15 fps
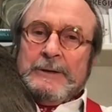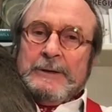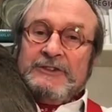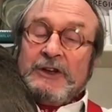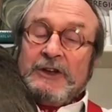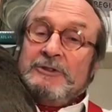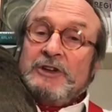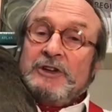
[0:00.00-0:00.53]

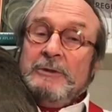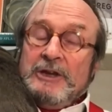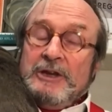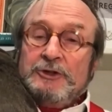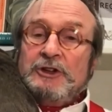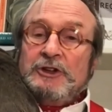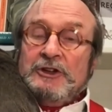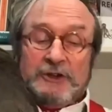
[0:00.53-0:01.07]
So it's going to be
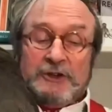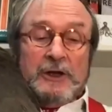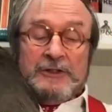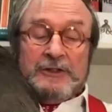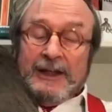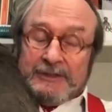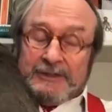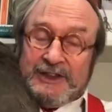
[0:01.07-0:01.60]
interesting. So
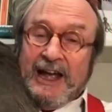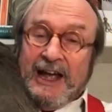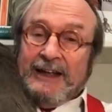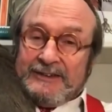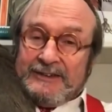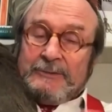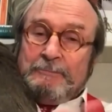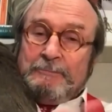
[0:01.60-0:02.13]
that, that
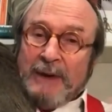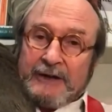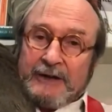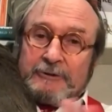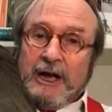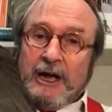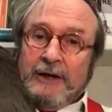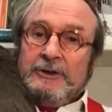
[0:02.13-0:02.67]

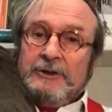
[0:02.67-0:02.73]
background